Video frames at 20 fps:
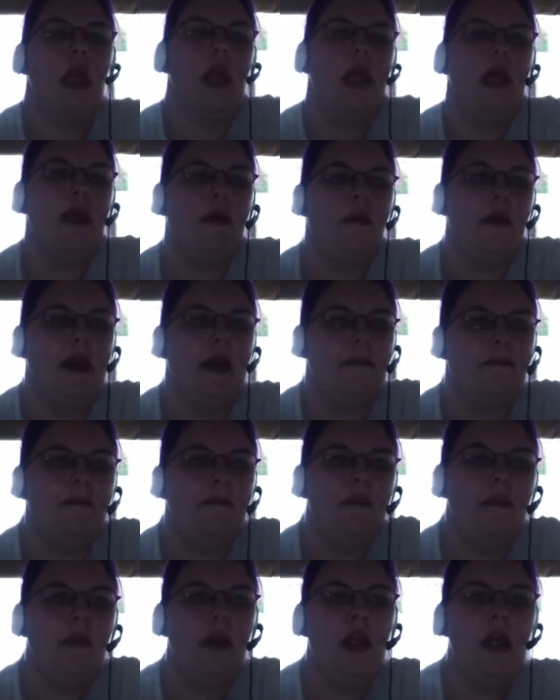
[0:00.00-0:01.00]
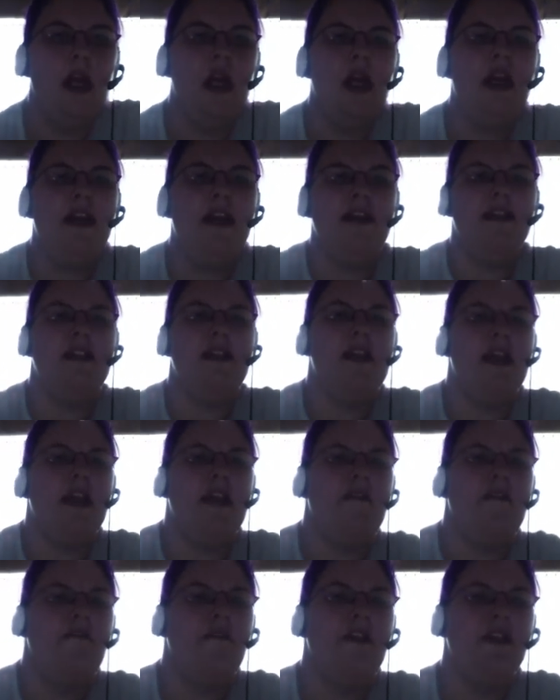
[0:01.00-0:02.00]
anyway,
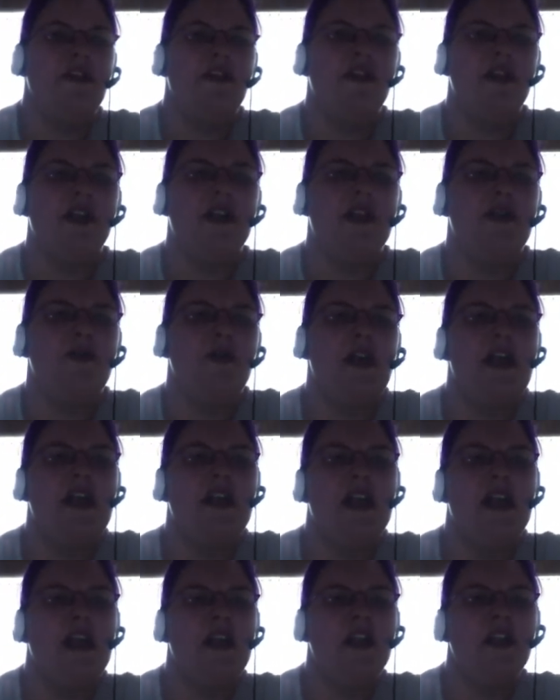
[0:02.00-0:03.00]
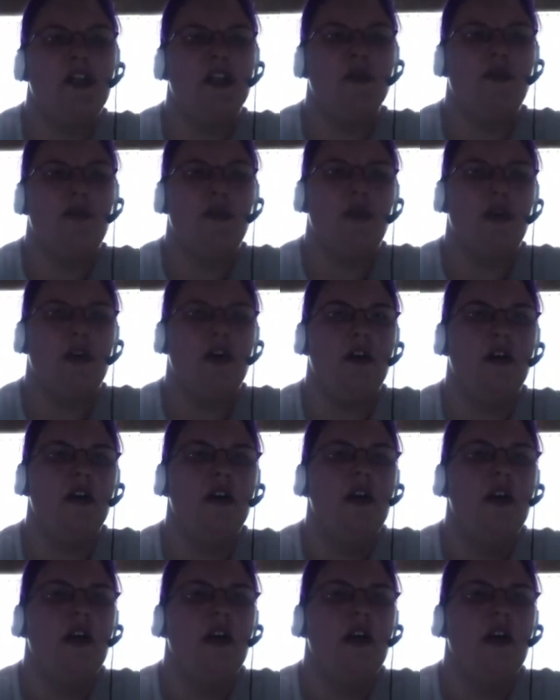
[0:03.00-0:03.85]
instead, Fincher explained that his support